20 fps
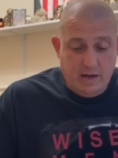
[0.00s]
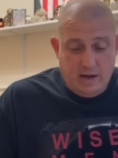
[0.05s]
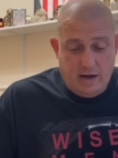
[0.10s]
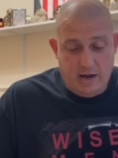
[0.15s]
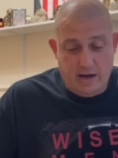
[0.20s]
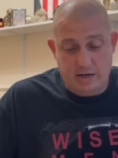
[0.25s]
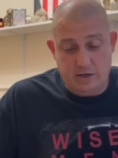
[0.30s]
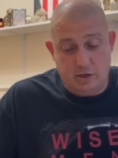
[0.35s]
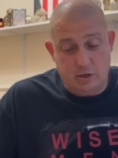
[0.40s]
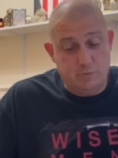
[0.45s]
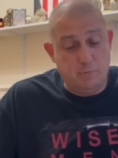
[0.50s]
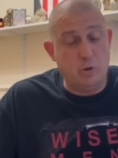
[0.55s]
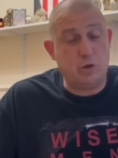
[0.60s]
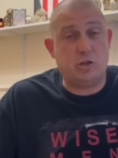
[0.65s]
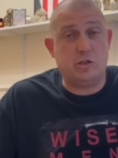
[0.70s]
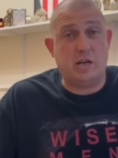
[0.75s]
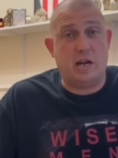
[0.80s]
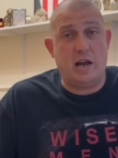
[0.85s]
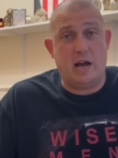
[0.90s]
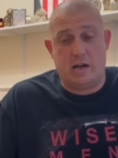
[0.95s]
And as much
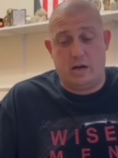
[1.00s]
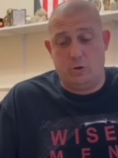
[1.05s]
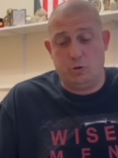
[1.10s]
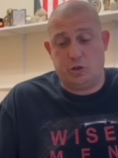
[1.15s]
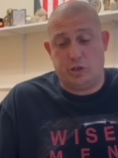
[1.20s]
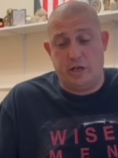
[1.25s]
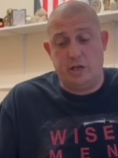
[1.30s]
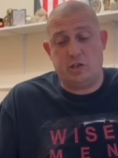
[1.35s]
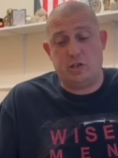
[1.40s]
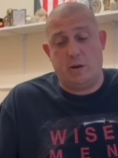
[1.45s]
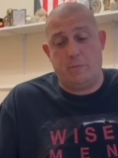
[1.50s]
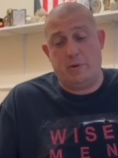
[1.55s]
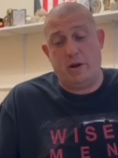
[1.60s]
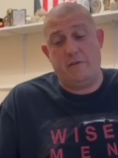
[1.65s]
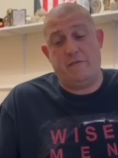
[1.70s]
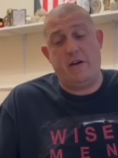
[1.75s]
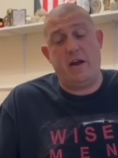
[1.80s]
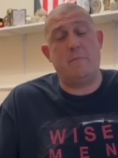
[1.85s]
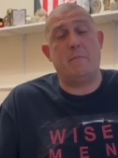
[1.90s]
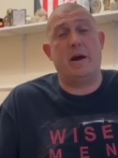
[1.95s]
as I like Al-Shish, I
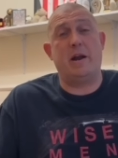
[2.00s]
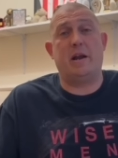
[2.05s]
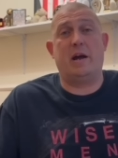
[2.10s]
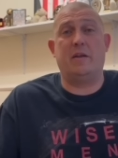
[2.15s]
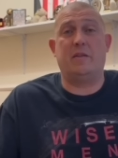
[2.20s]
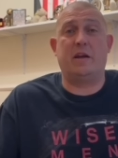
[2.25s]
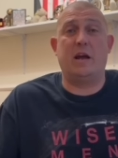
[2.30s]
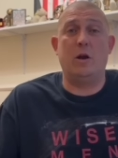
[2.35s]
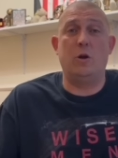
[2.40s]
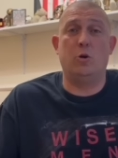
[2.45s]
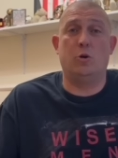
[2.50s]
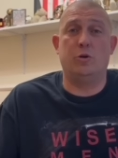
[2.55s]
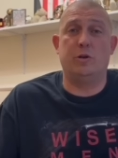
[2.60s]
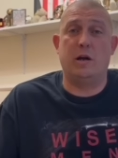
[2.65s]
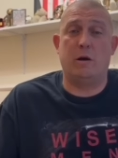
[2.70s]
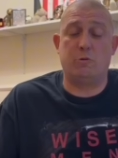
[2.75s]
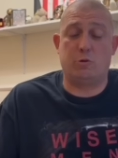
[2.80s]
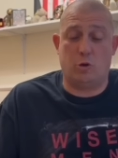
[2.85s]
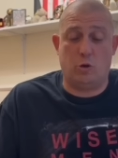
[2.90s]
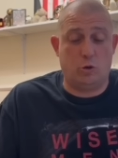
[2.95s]
believe he might either get loaned out